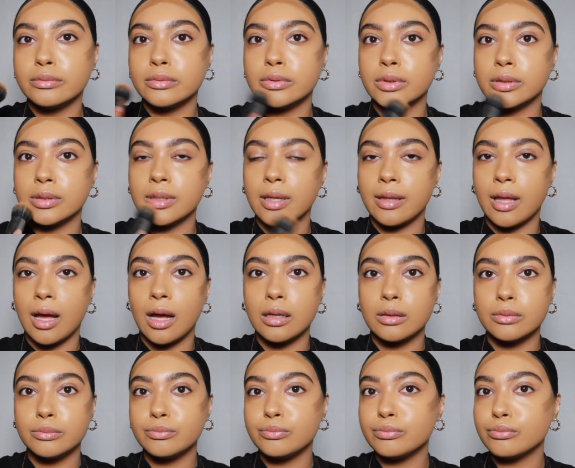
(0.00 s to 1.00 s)
Just like that.
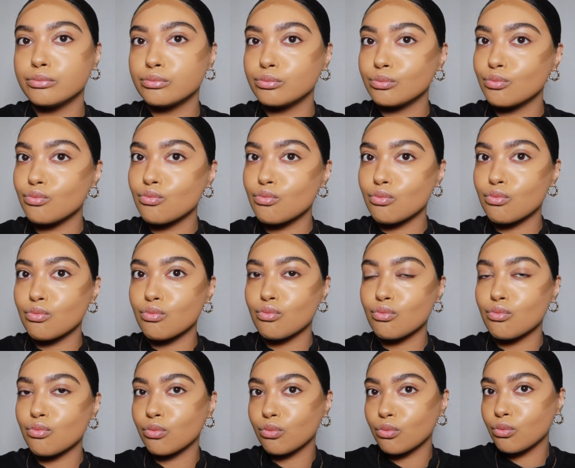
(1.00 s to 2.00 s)

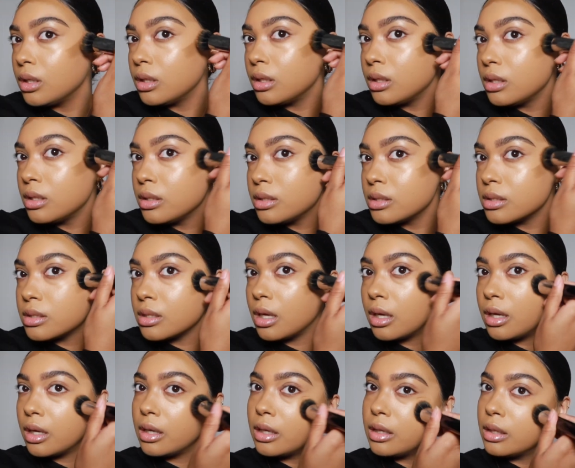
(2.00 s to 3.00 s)
This
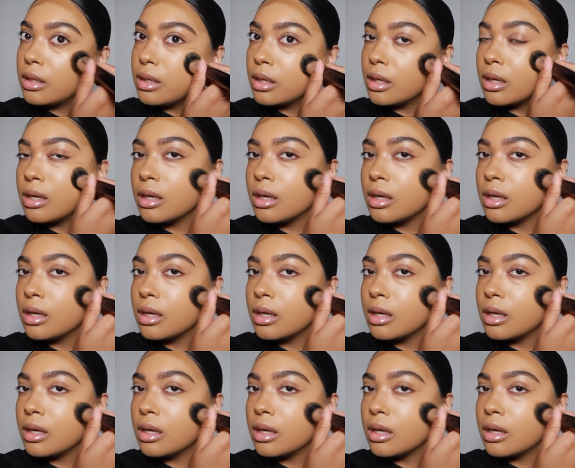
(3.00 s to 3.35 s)
side.